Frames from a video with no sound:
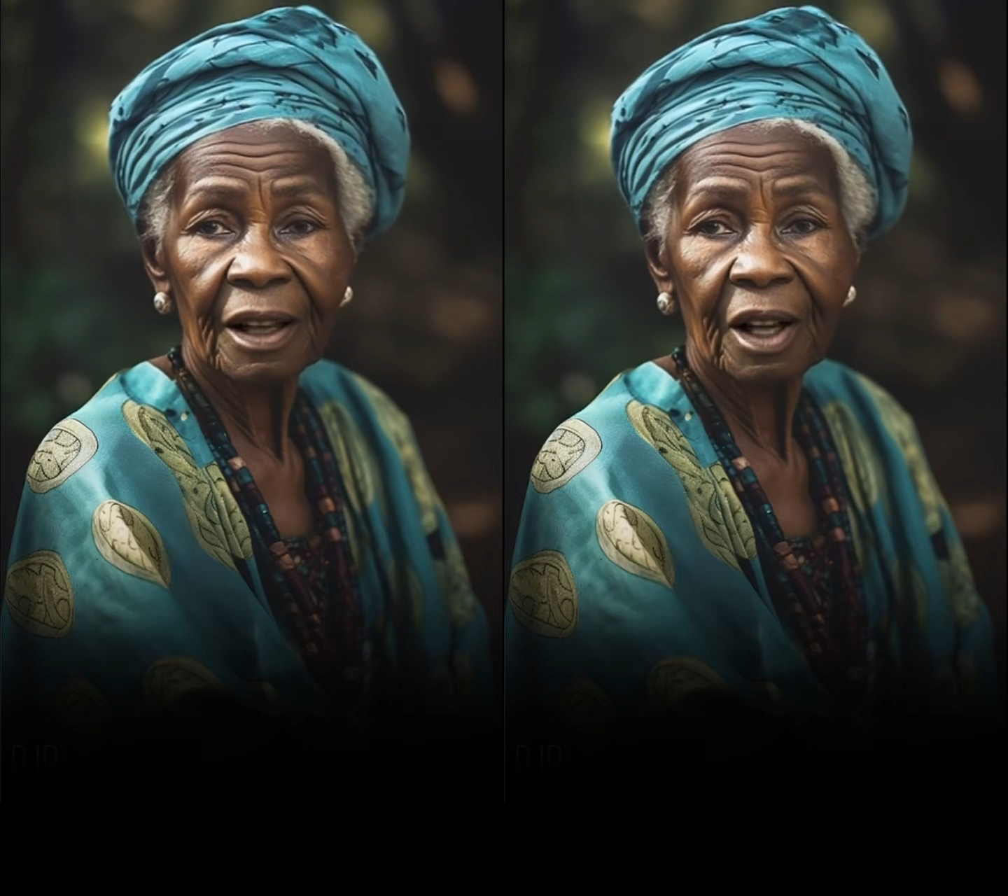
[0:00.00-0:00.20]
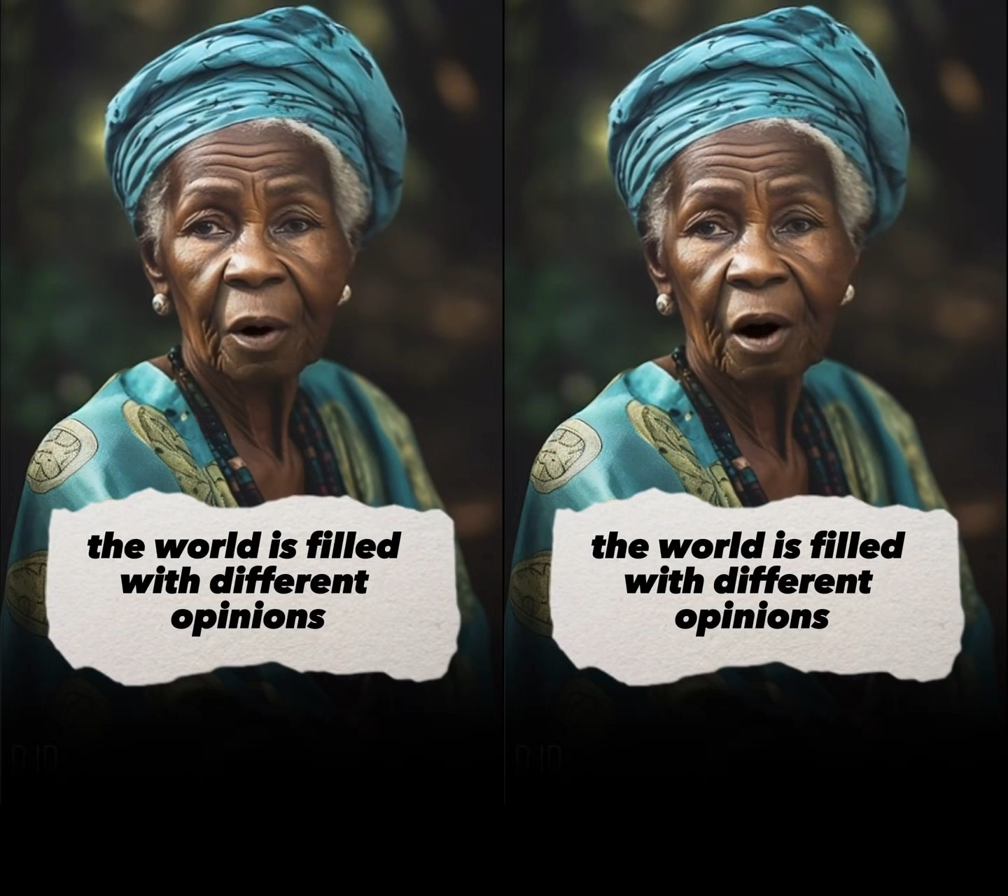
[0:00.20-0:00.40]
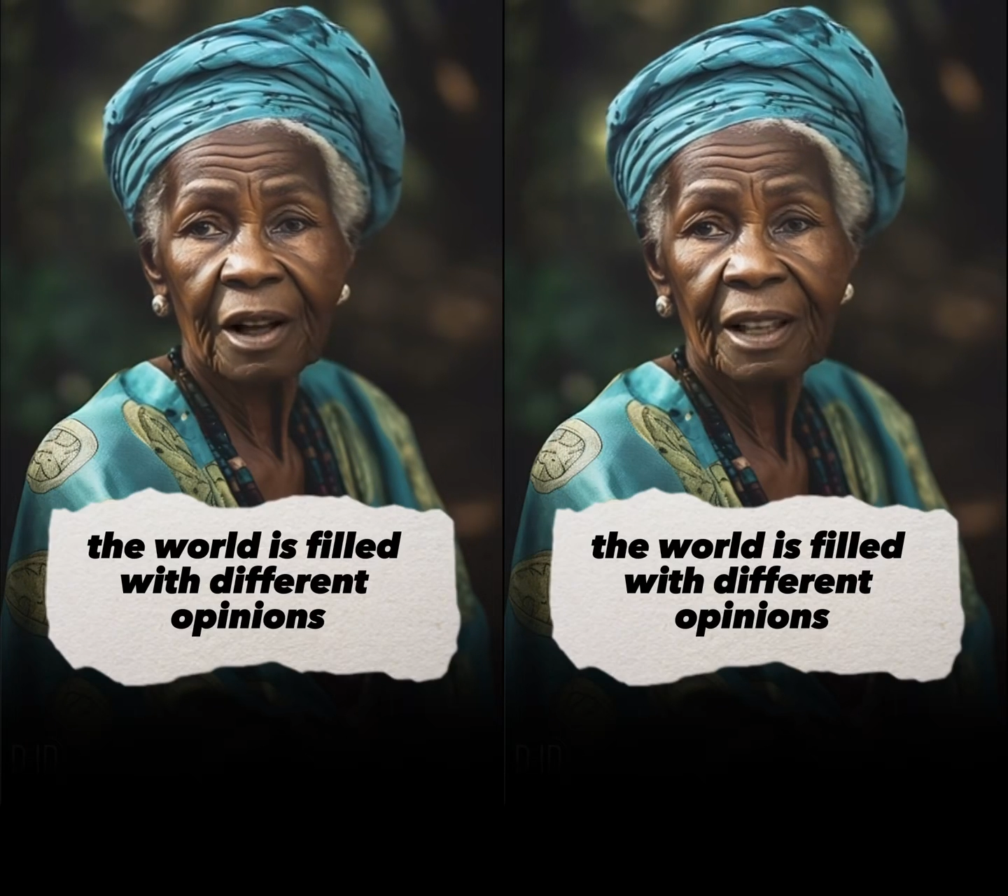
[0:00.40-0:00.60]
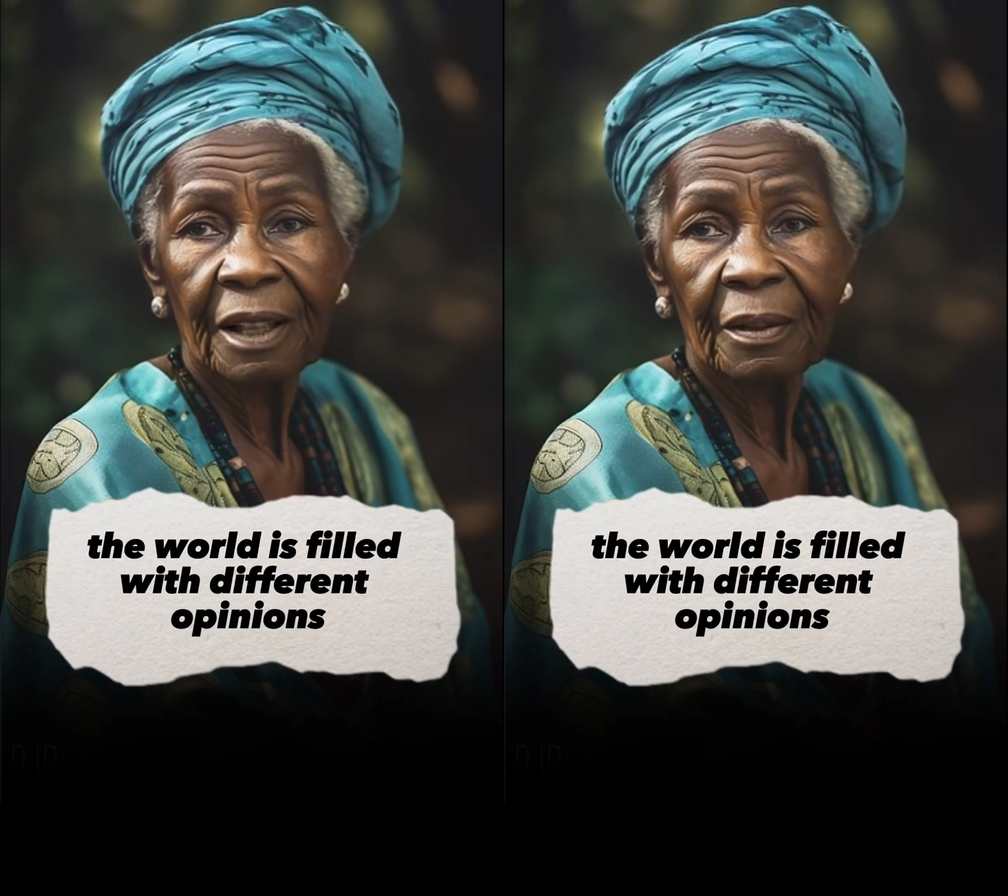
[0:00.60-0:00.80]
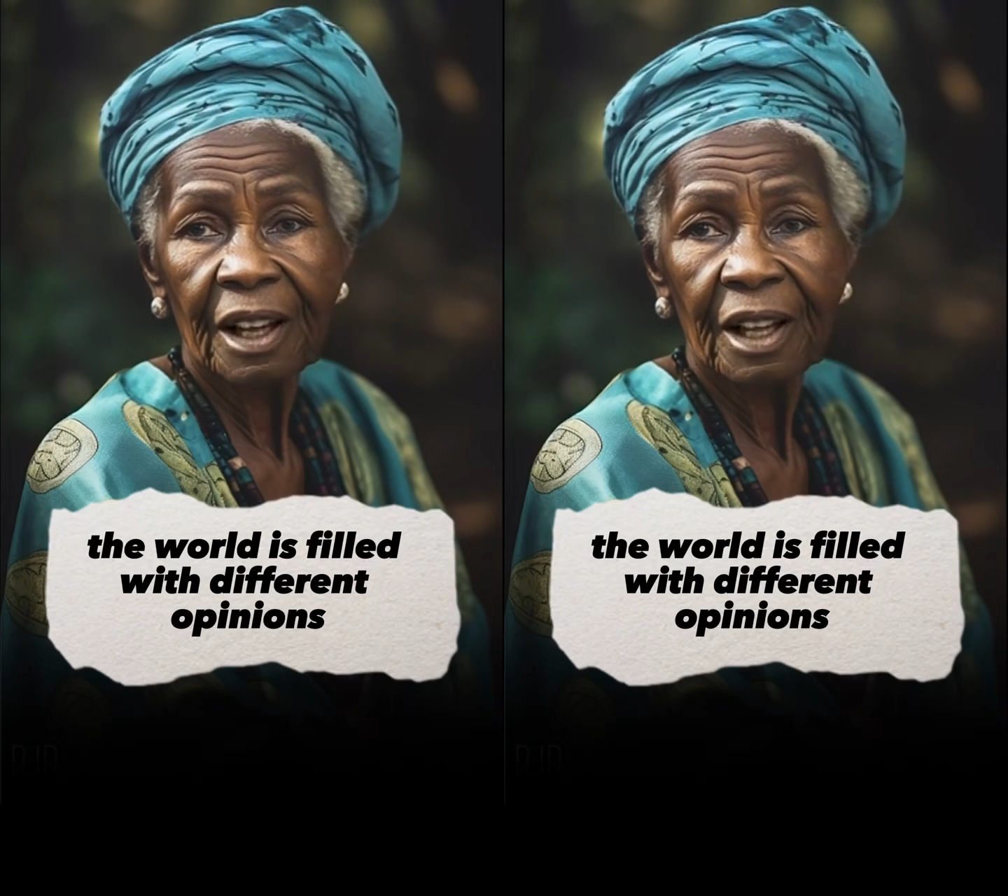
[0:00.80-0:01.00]
The world
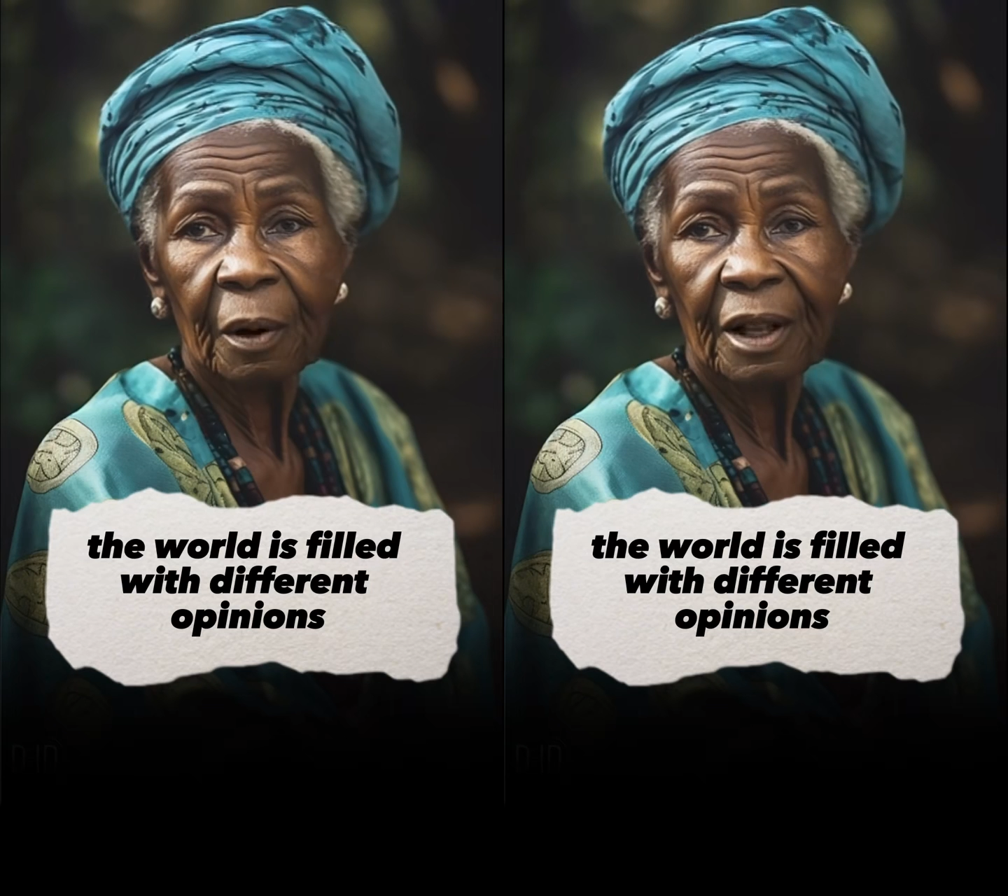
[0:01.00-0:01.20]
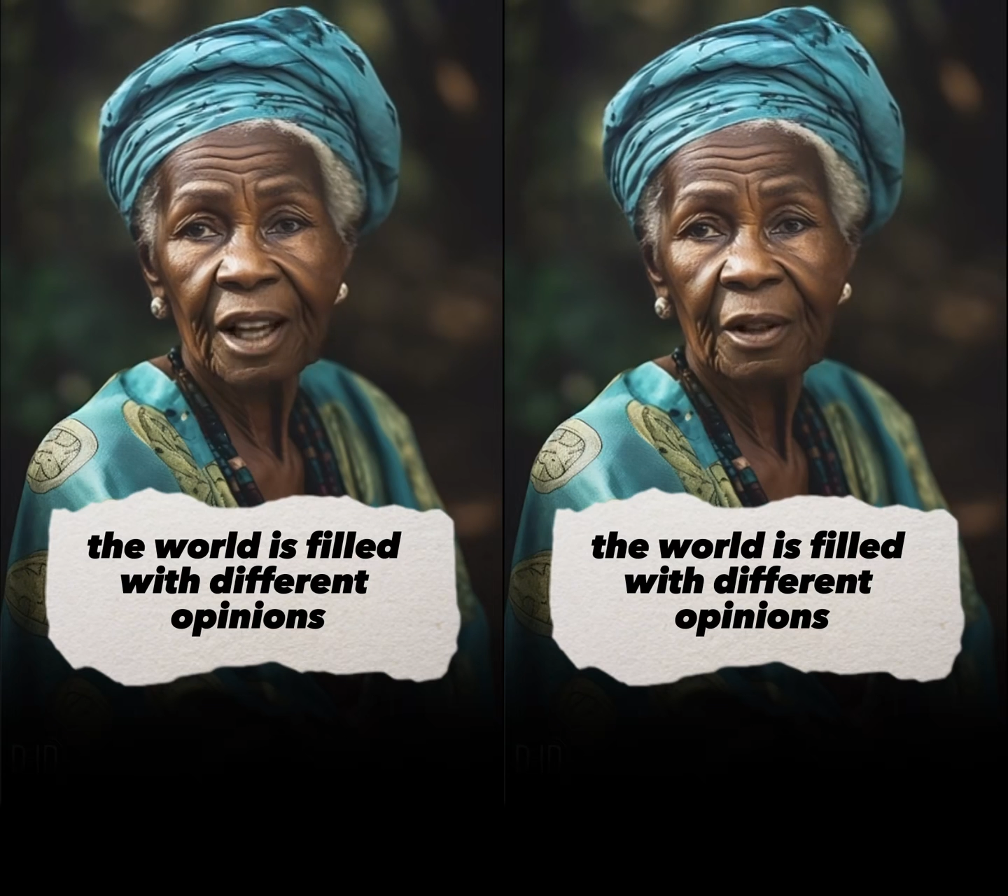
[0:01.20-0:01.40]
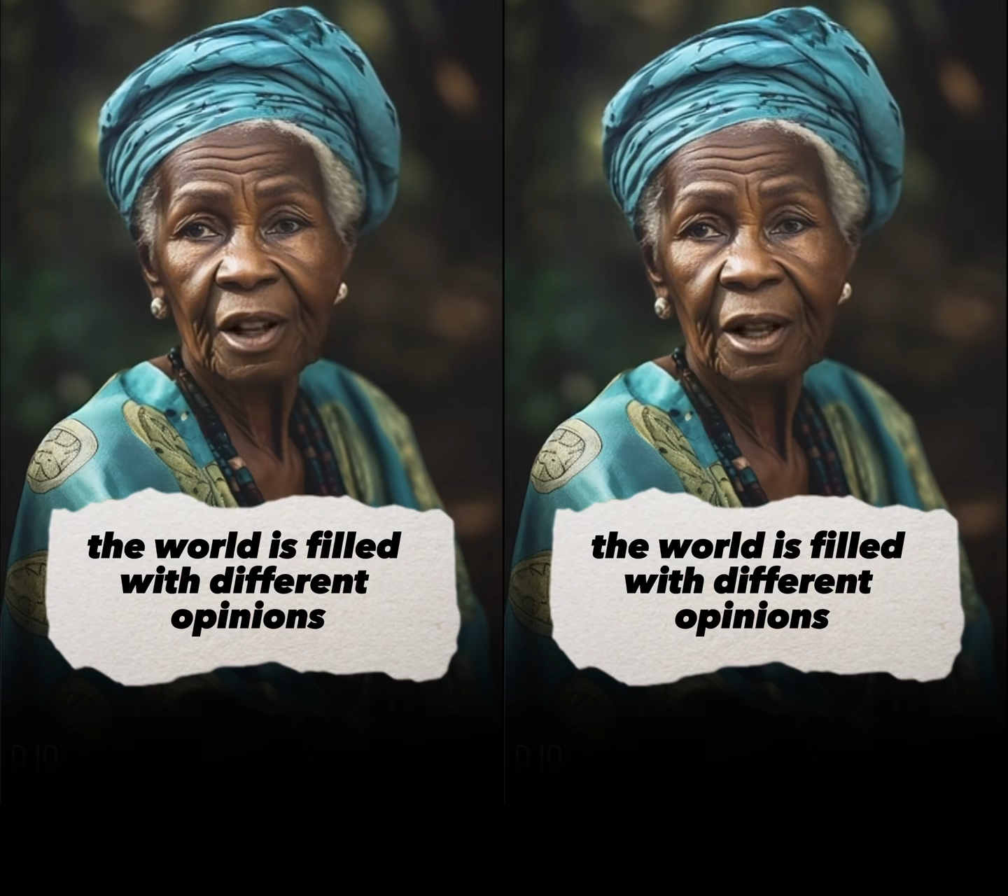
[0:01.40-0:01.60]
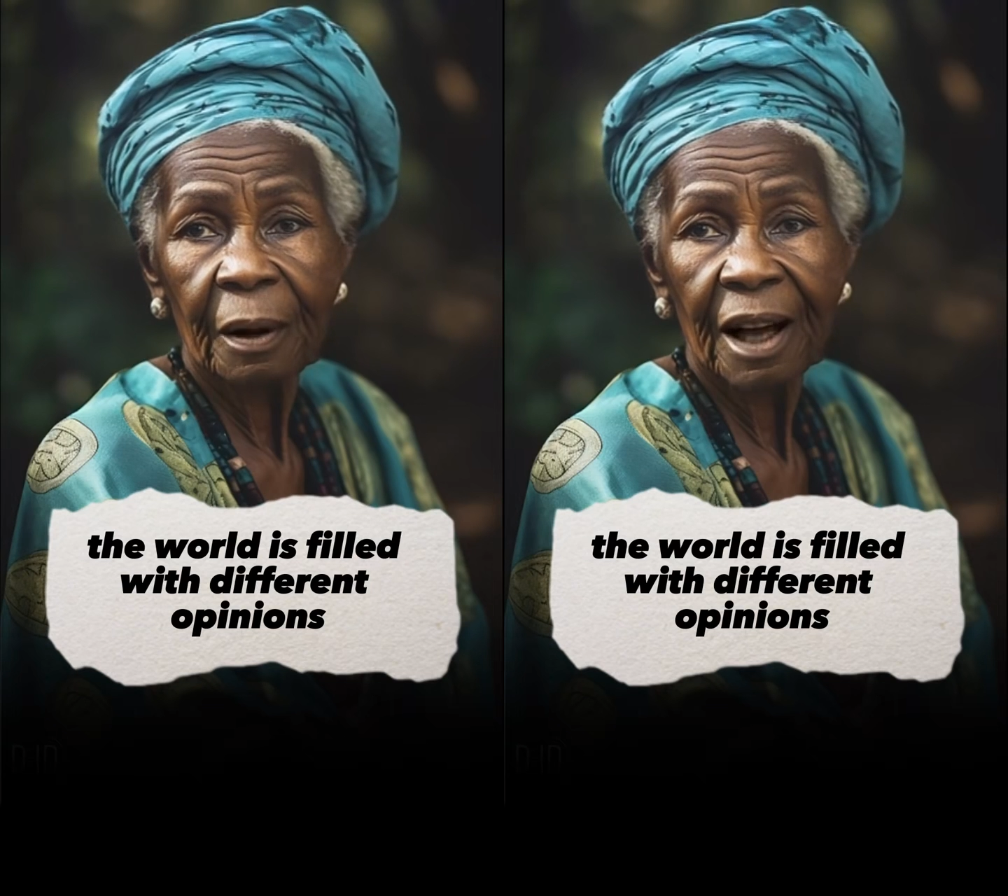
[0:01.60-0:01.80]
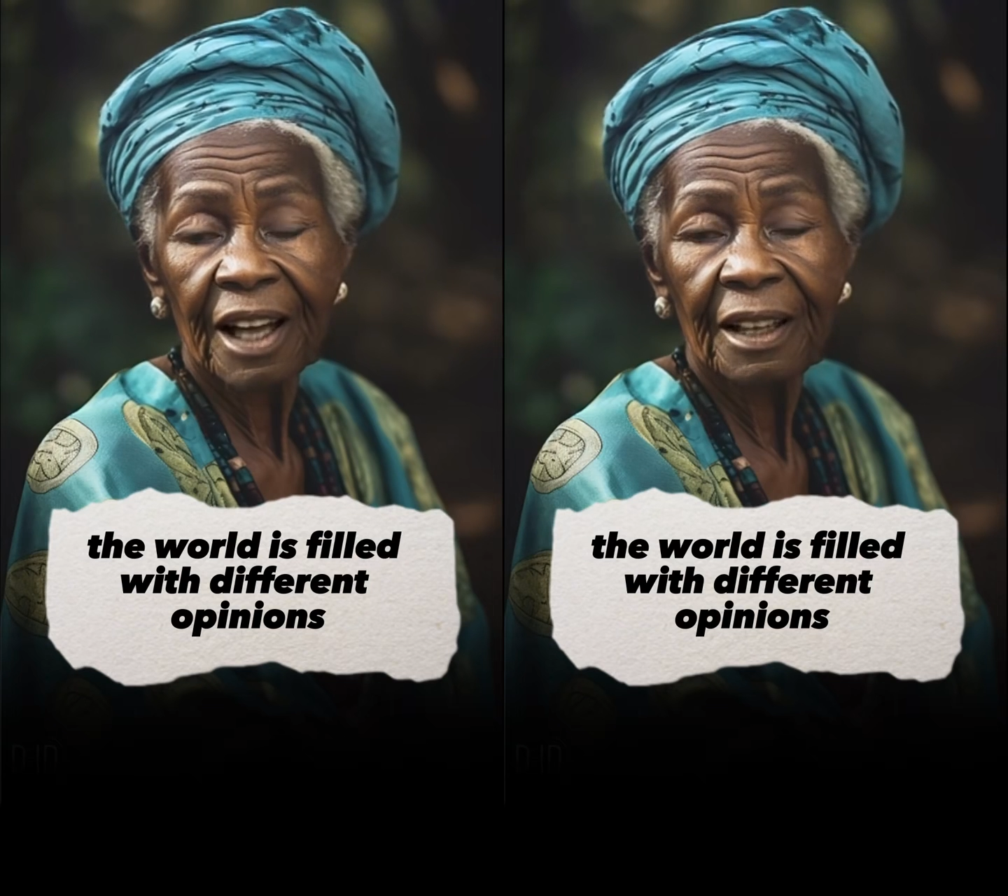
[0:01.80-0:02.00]
is filled with different
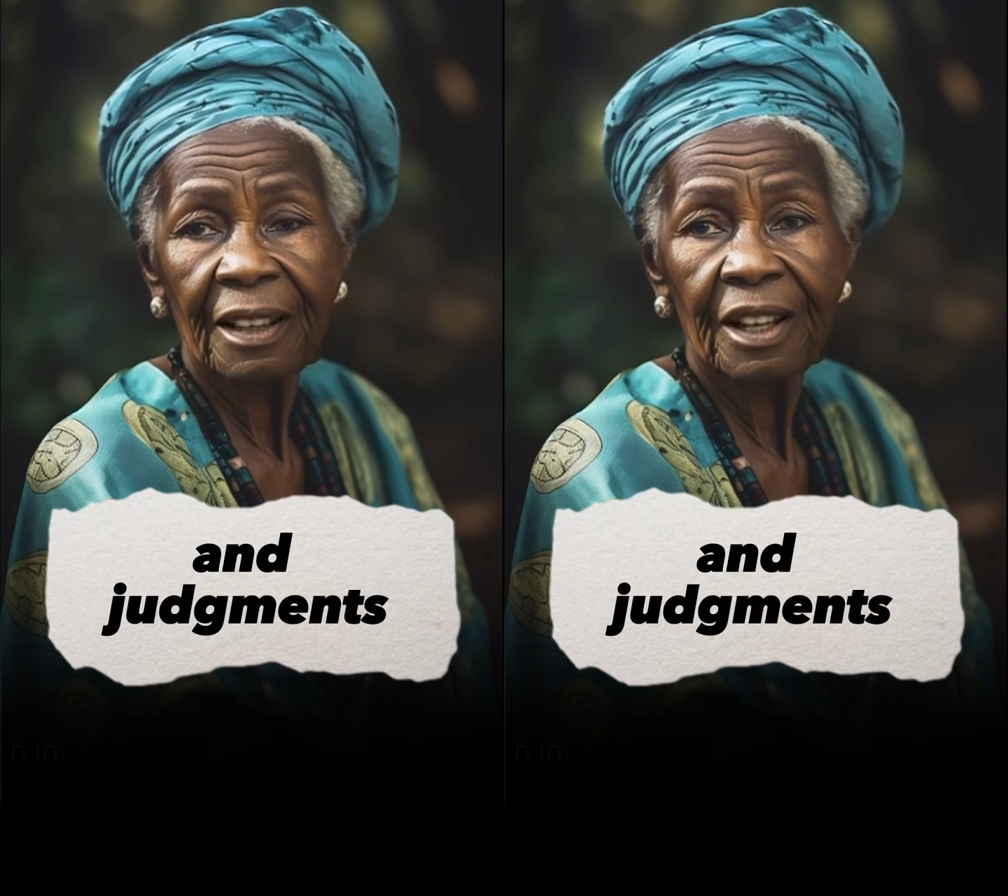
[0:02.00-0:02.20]
opinions